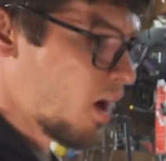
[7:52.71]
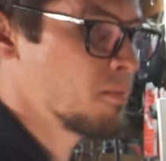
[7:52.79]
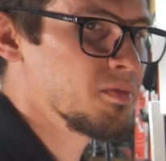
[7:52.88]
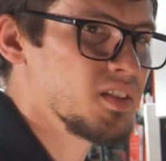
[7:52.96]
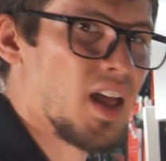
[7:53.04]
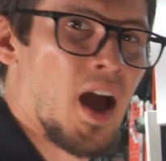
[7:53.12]

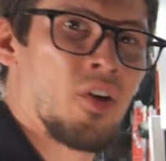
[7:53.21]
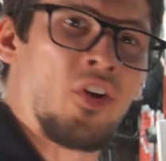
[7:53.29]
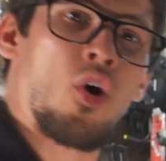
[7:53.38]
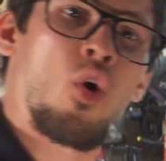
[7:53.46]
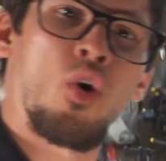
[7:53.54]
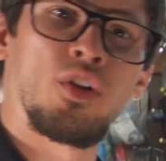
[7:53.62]
comes down, it
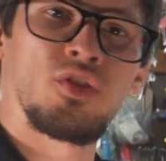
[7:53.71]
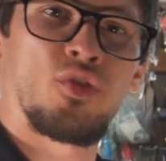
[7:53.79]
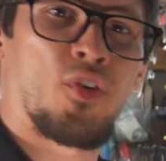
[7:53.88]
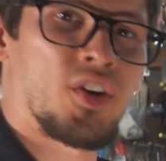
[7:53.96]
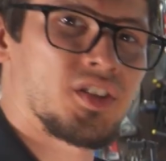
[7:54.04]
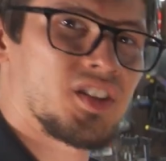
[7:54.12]
holds
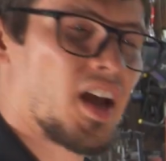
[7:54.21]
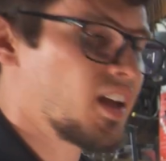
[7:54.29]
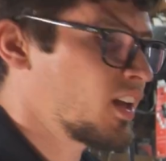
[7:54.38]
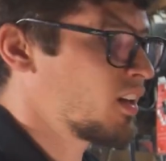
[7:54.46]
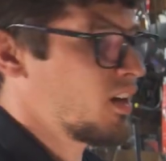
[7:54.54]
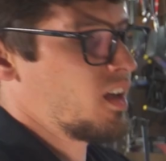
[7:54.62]
for a
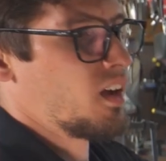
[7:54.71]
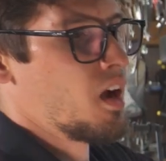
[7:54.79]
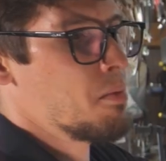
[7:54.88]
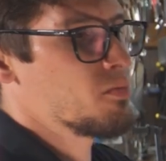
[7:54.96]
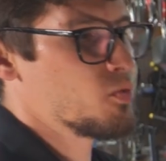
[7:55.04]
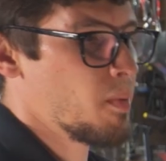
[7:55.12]
second, it
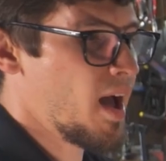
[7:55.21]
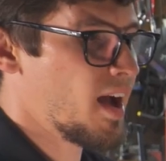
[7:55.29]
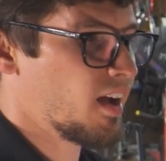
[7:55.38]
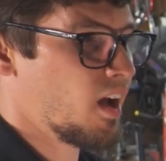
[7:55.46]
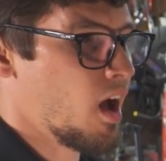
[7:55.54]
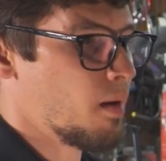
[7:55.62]
comes back
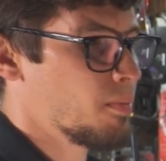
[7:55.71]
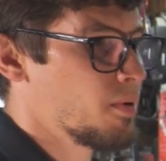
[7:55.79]
up.